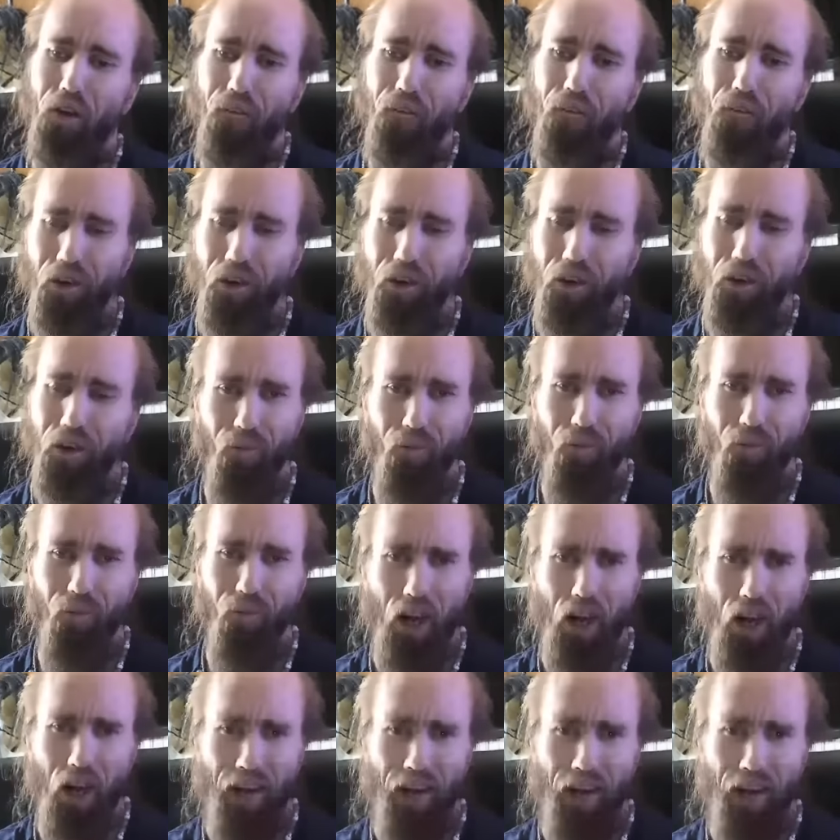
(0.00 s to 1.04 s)
Which is
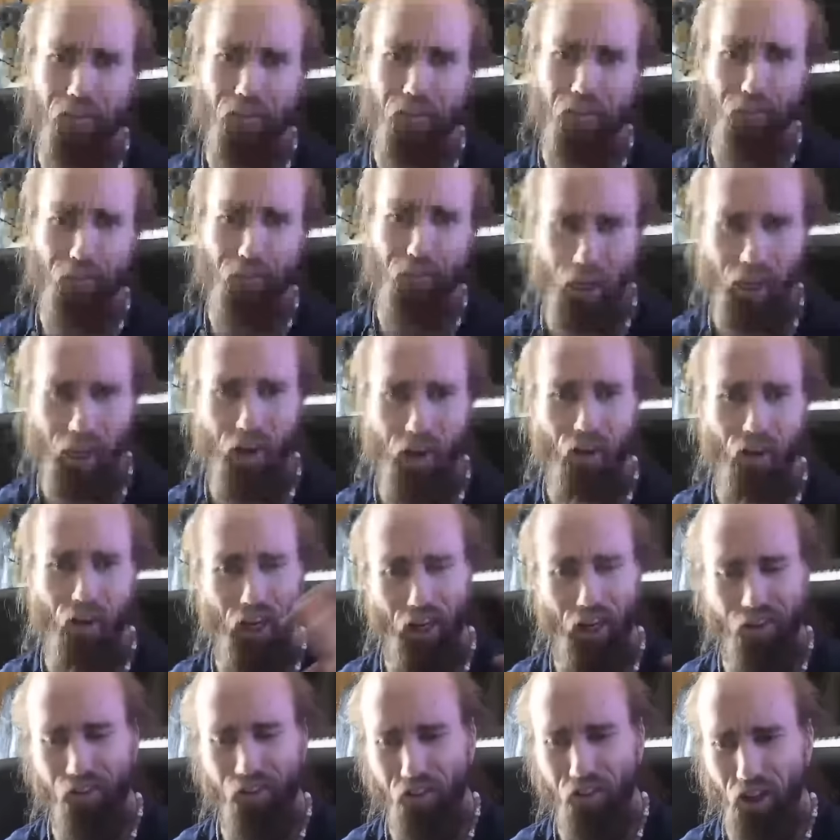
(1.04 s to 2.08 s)
why, after today, like
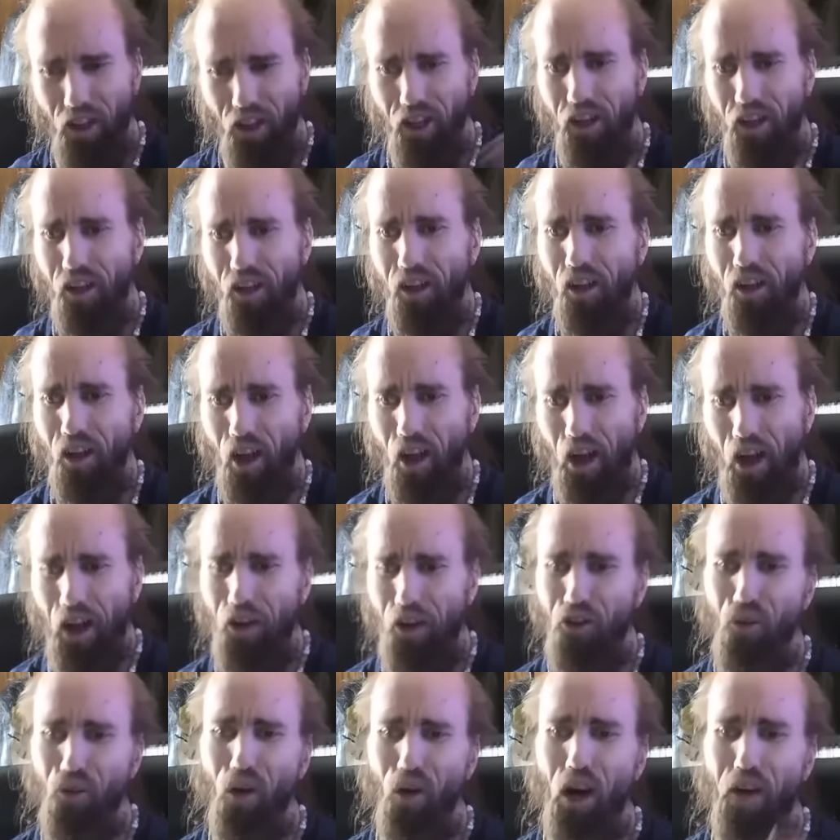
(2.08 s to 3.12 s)
I said, I
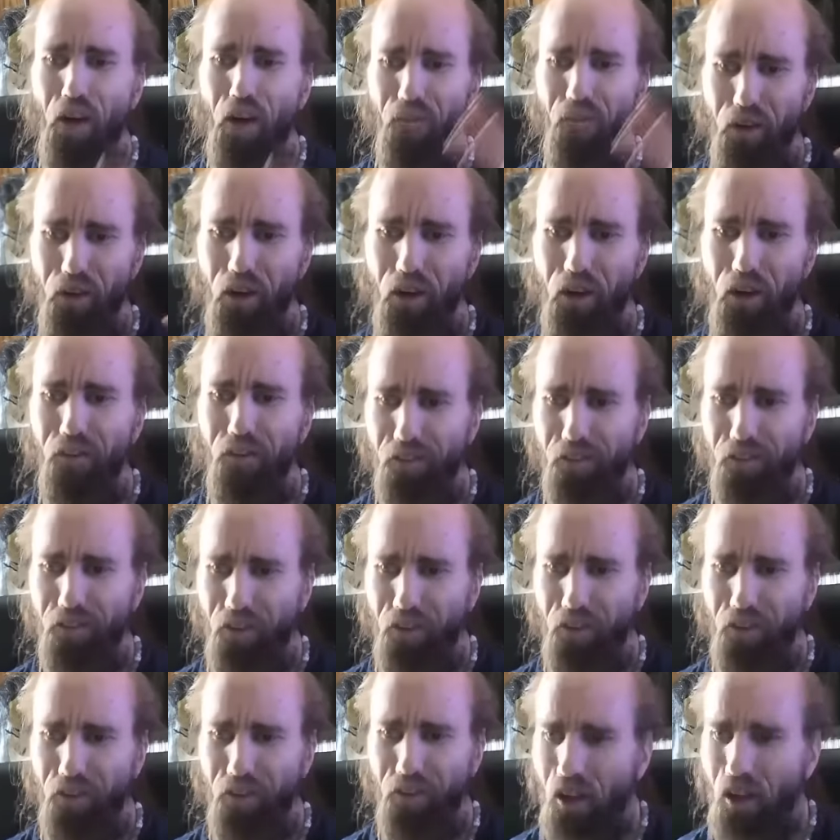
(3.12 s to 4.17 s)
do have real
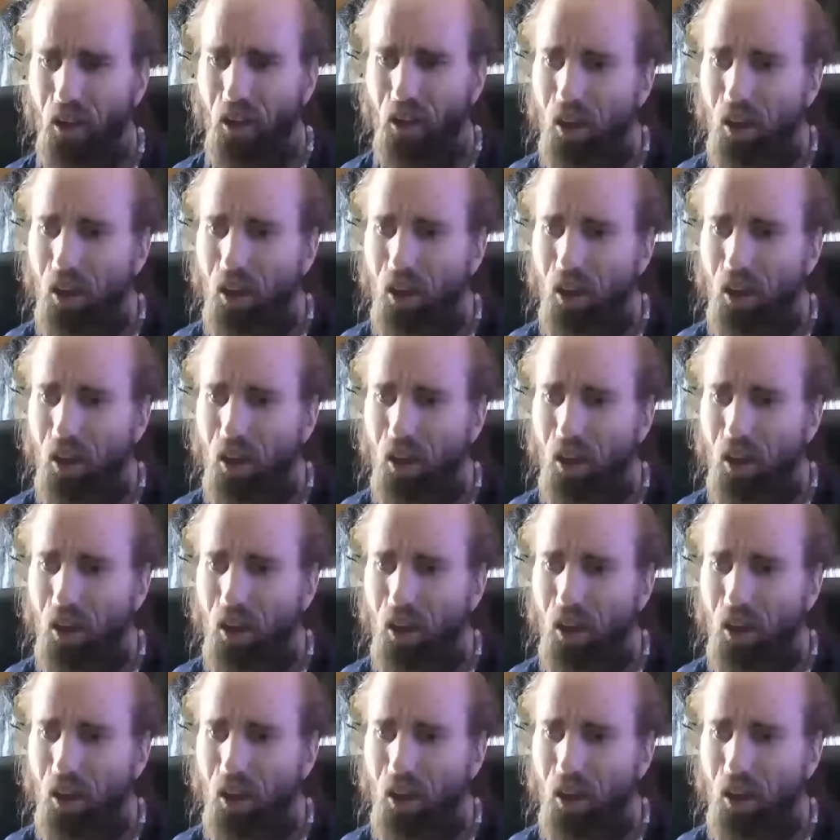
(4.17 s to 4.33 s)
shit